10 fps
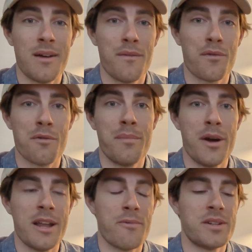for a
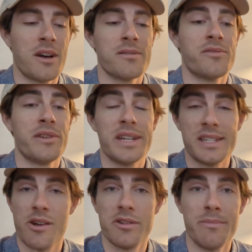birdie, which I was really
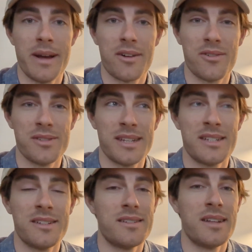stoked about, because it's
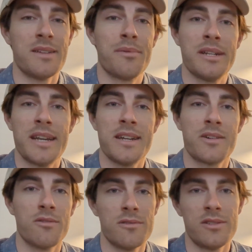a pretty
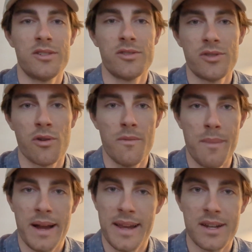technical short
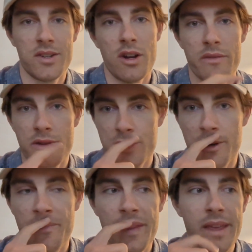backhand turnover
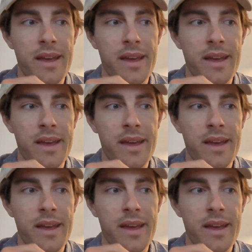shot.